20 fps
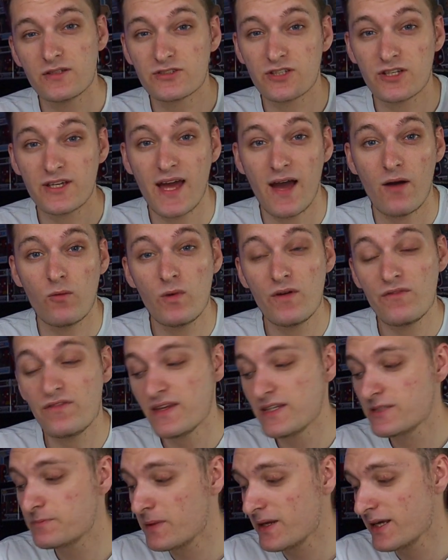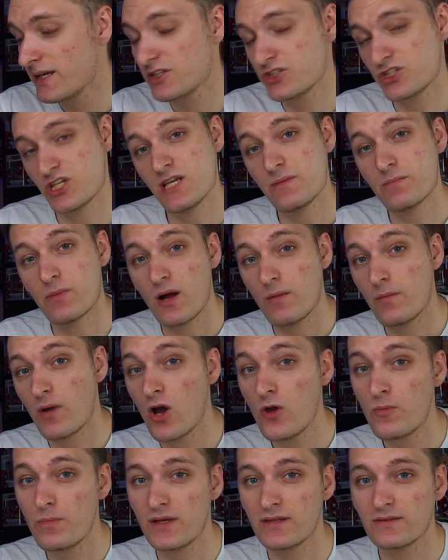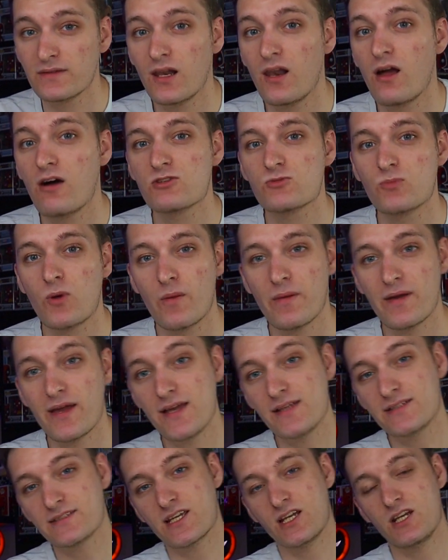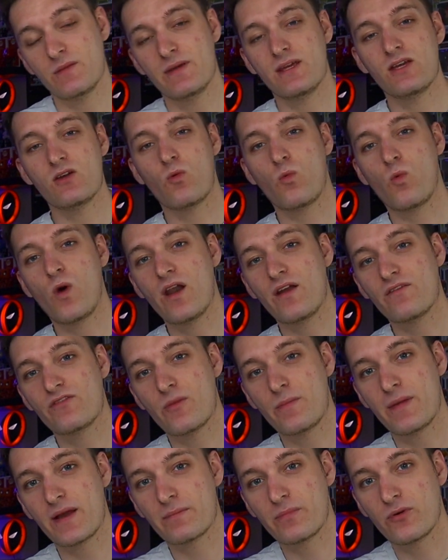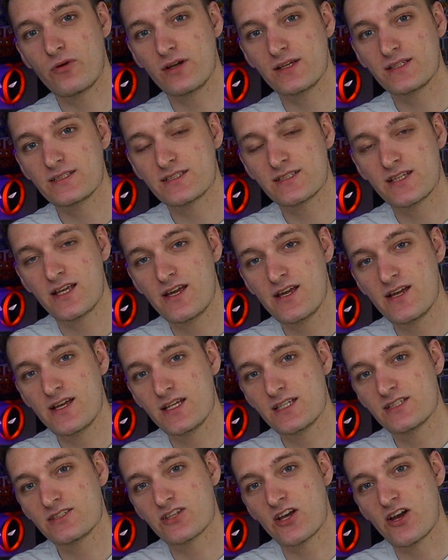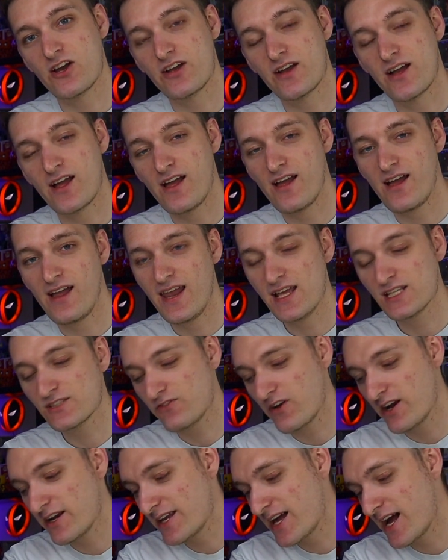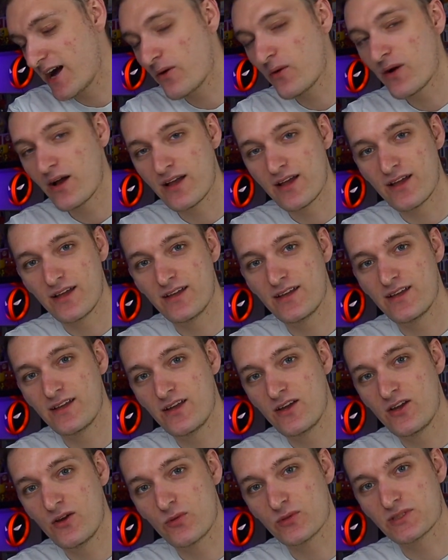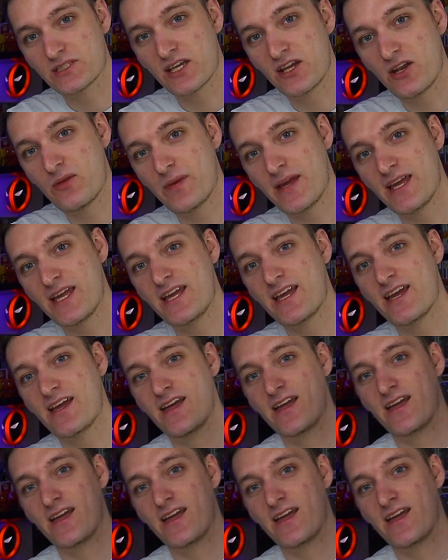So yeah, with these being cheap, I'm hoping the last pop is going to be one of the big boys. So let's find out. What's it going to be?